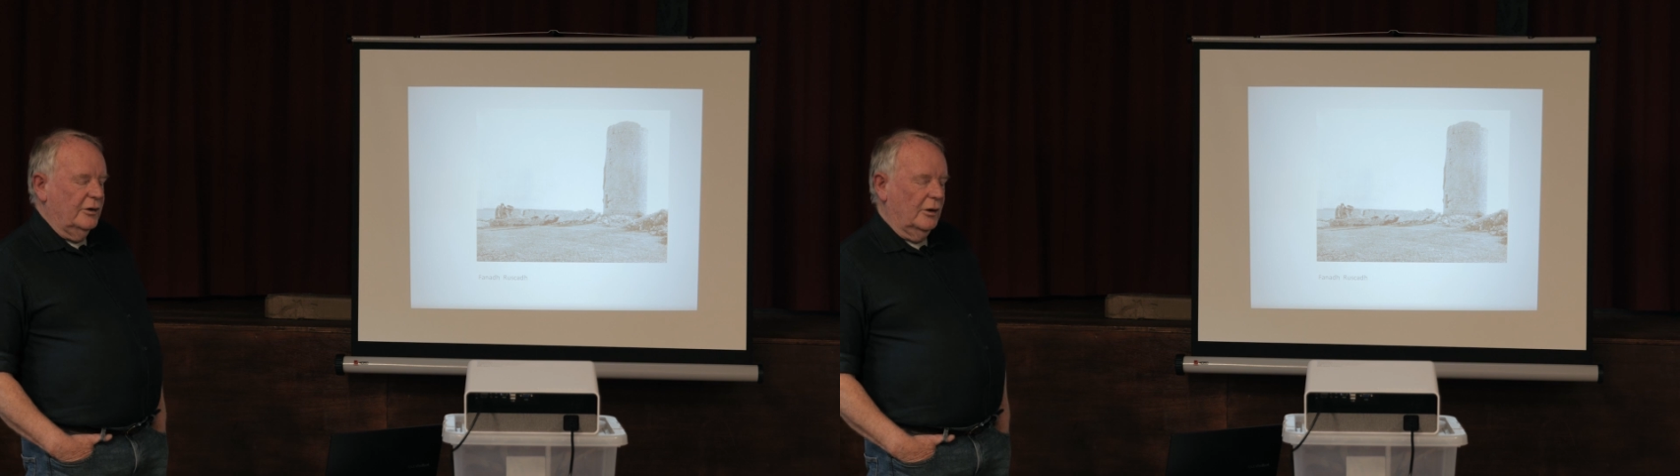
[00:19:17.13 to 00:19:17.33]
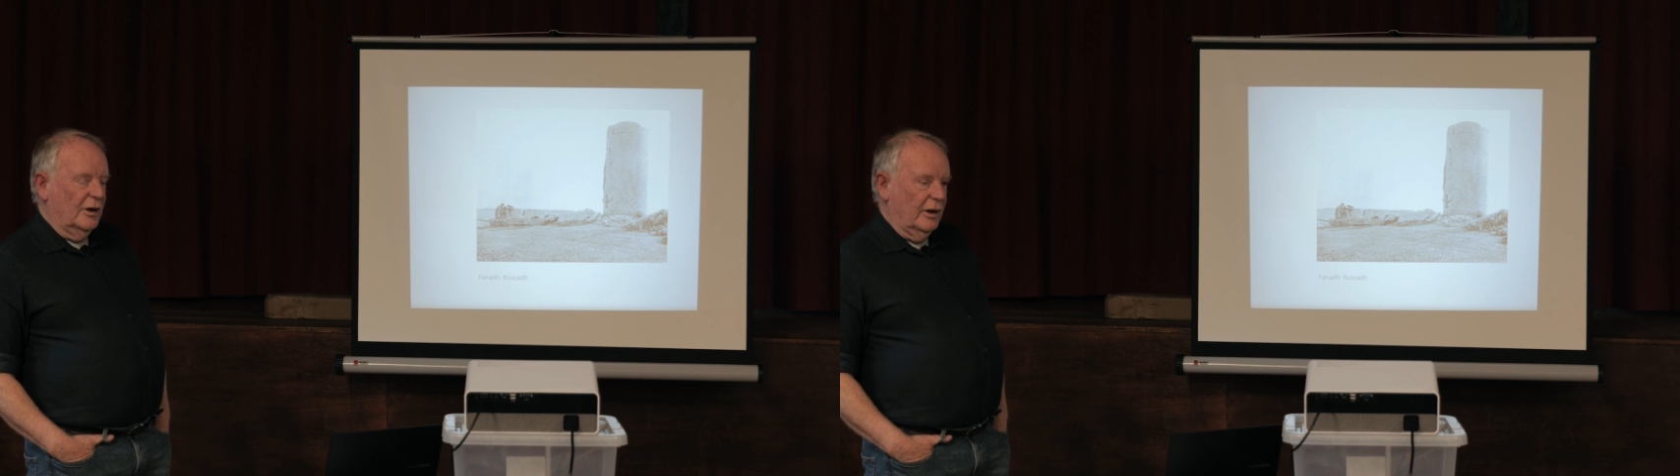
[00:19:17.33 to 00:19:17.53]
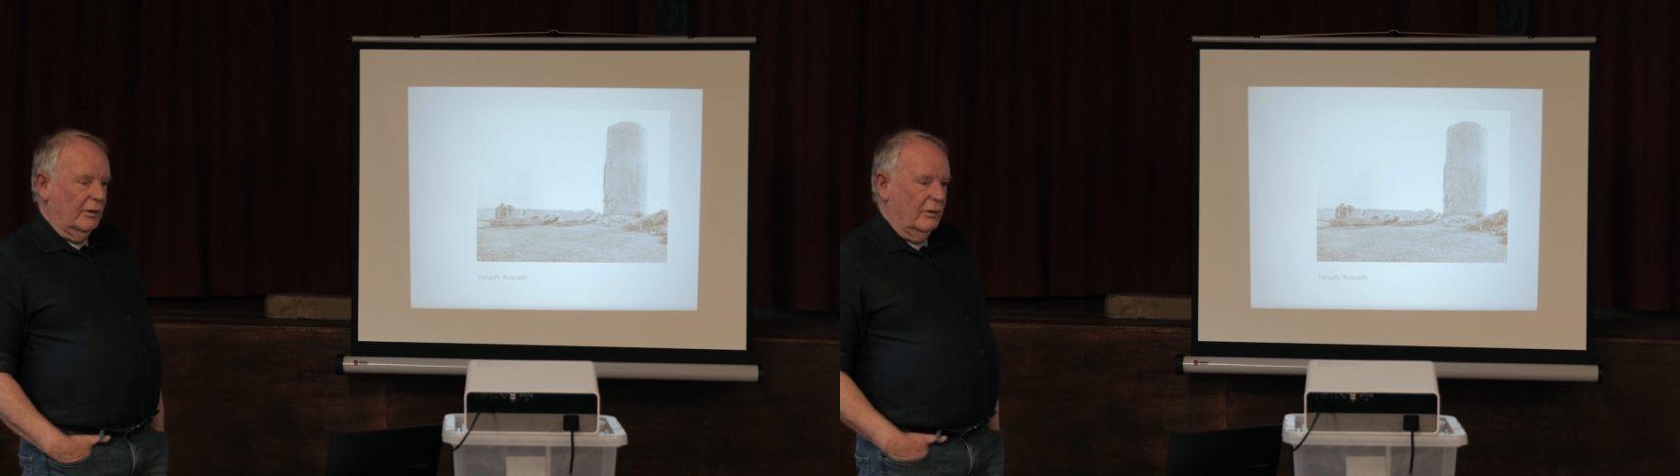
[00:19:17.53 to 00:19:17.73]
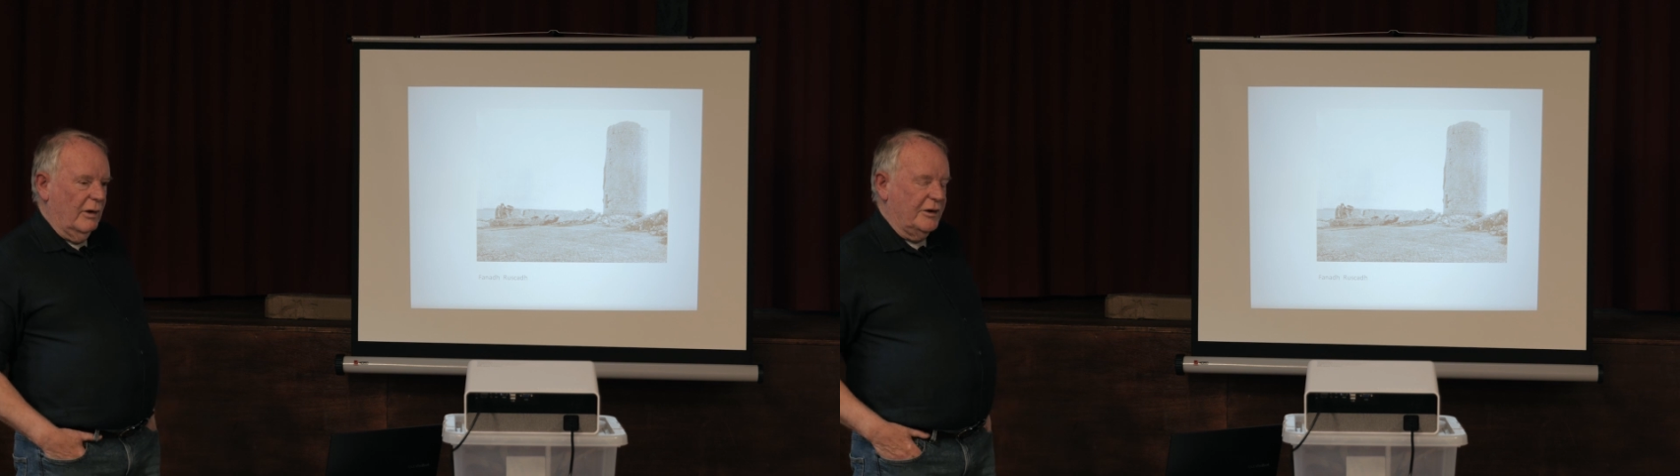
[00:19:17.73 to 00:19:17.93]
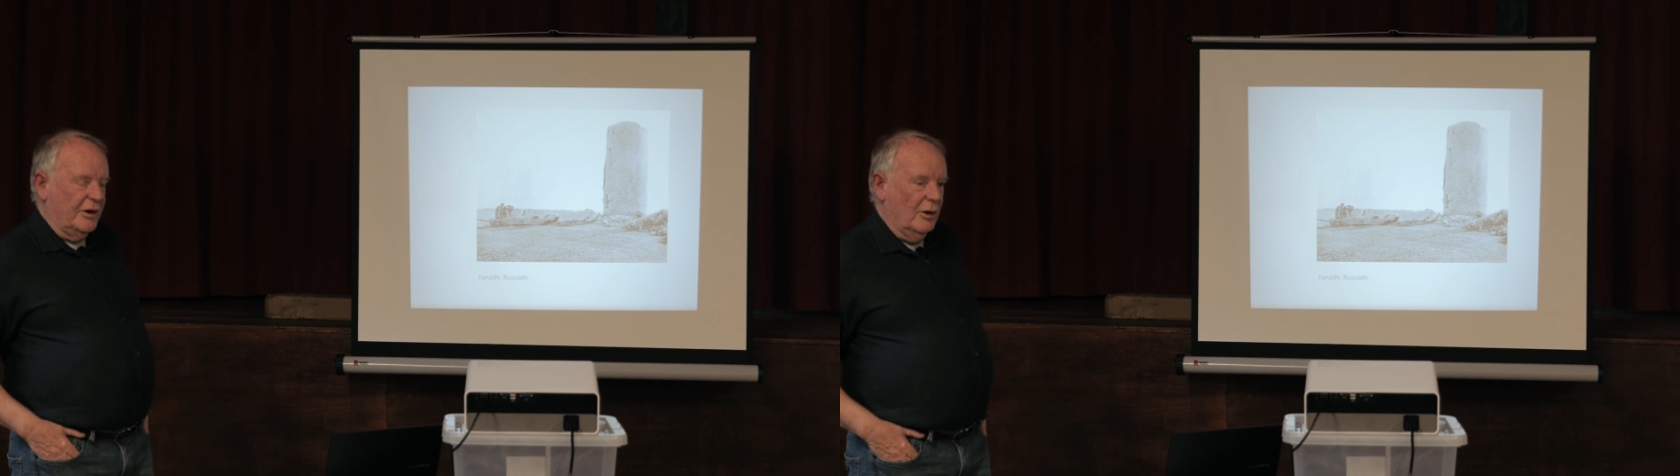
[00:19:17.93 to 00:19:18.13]

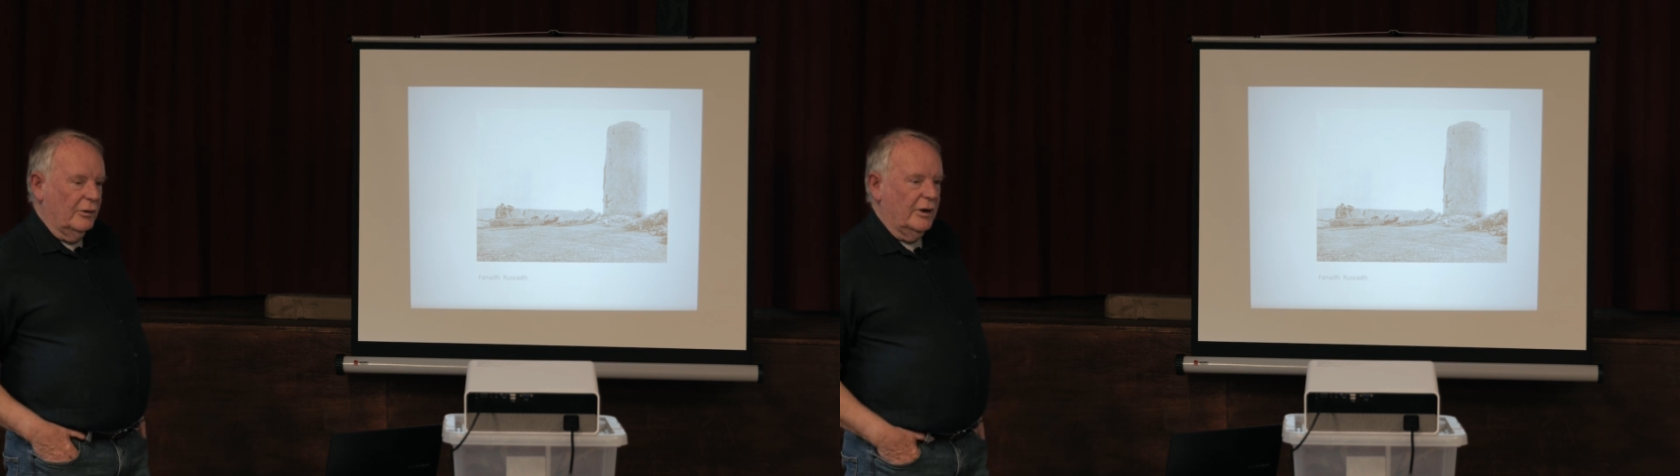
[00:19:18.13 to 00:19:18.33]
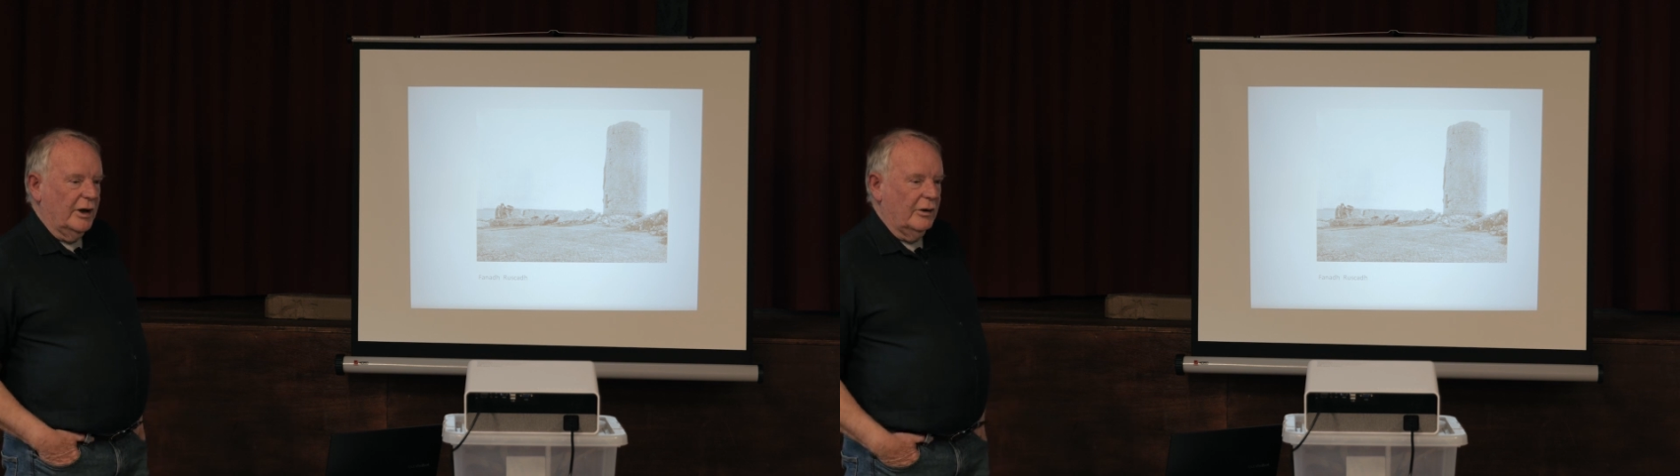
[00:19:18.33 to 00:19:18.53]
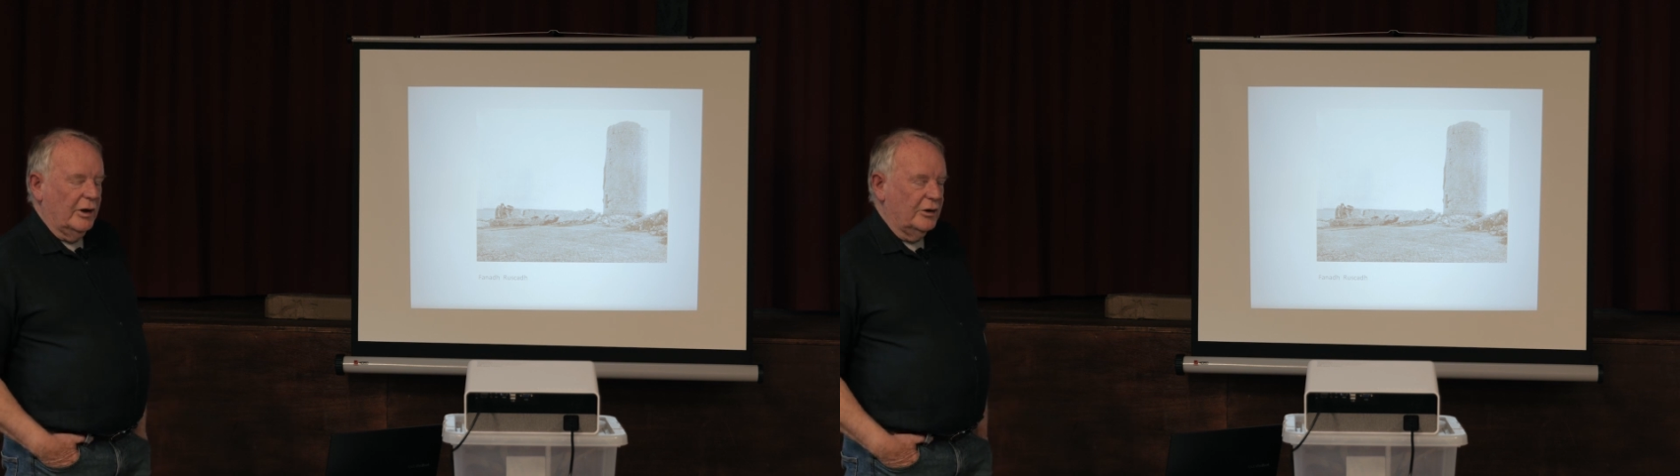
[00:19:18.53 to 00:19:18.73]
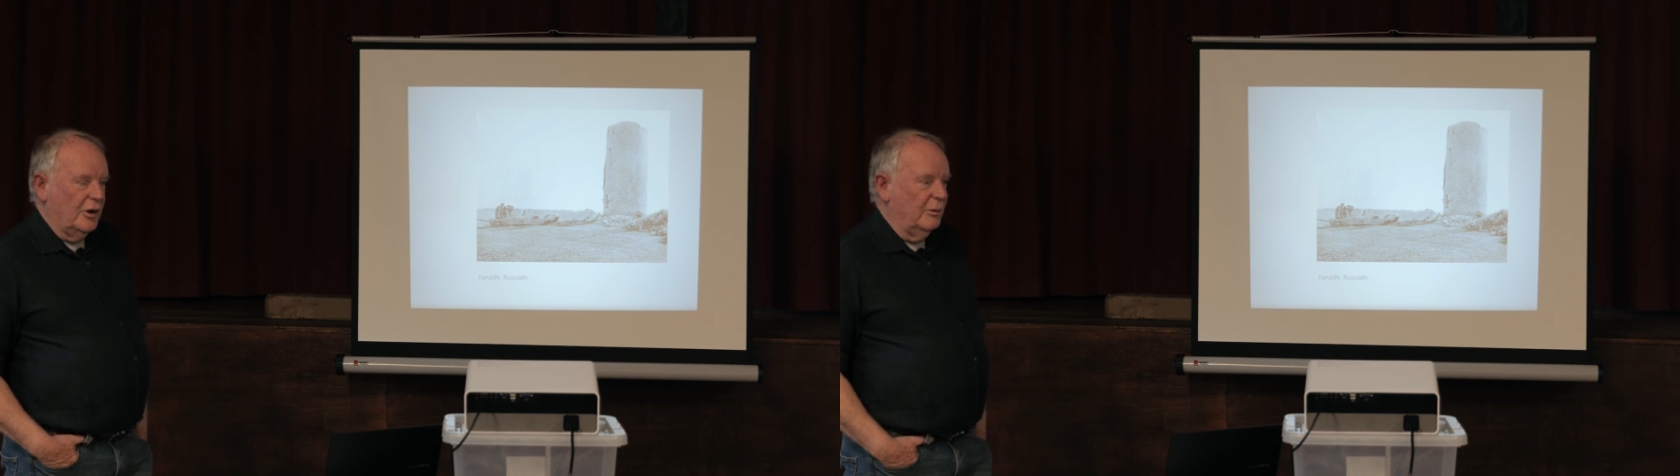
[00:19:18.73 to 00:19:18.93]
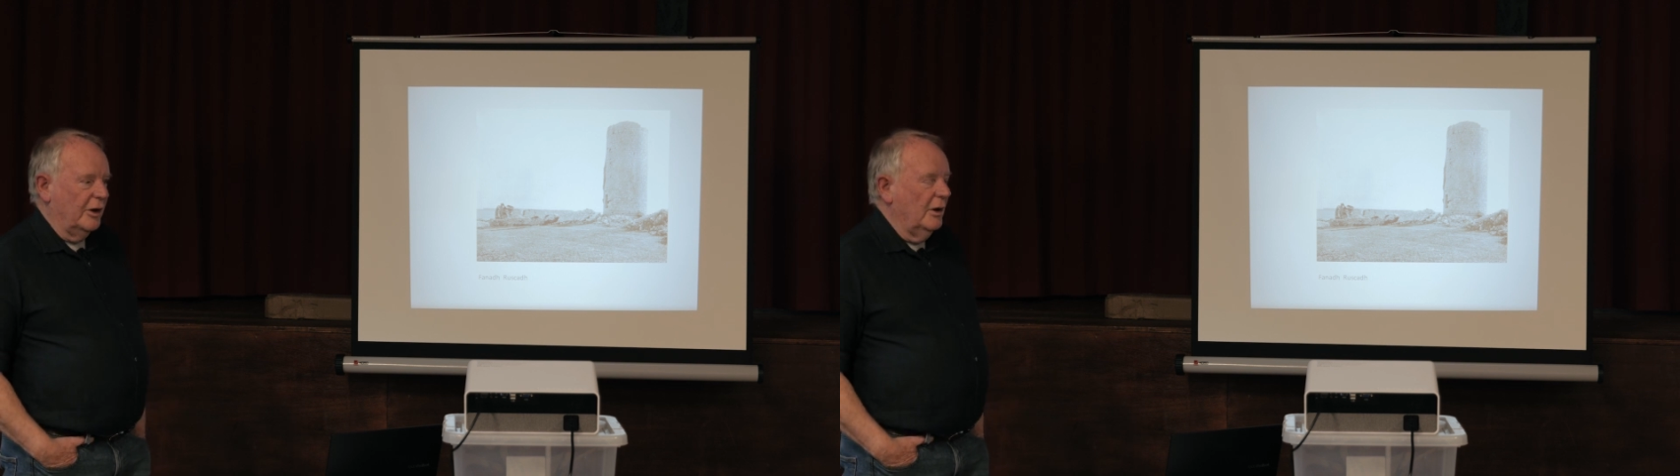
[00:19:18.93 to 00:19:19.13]
Dunleary-Rathdown area in
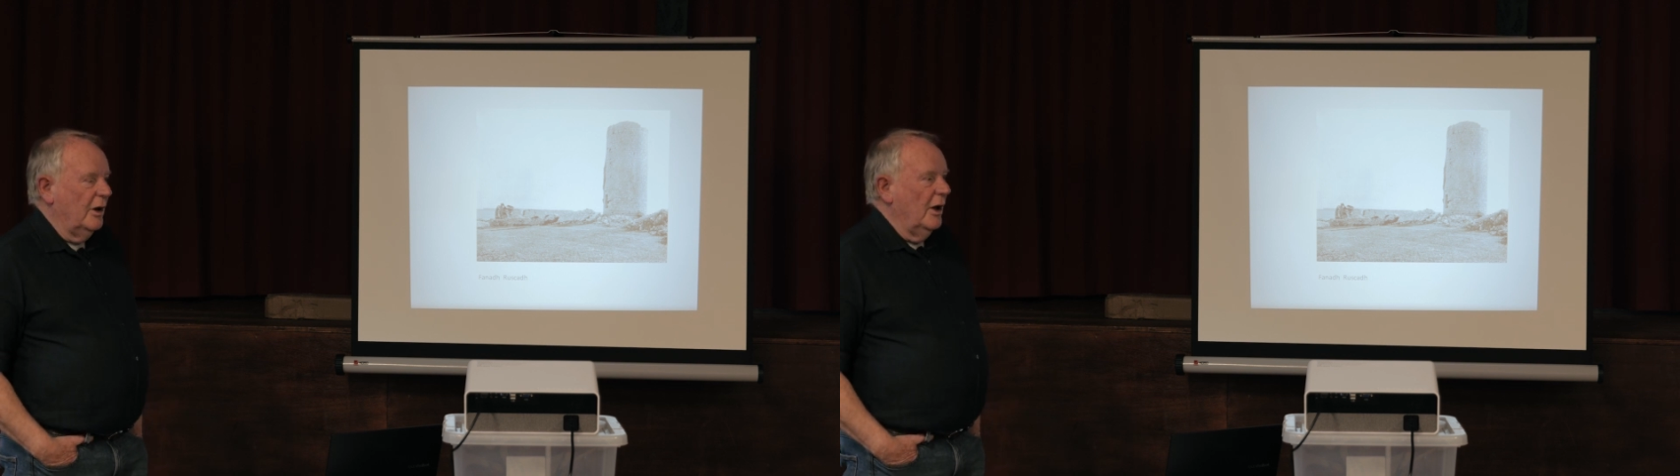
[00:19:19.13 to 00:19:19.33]
Dublin.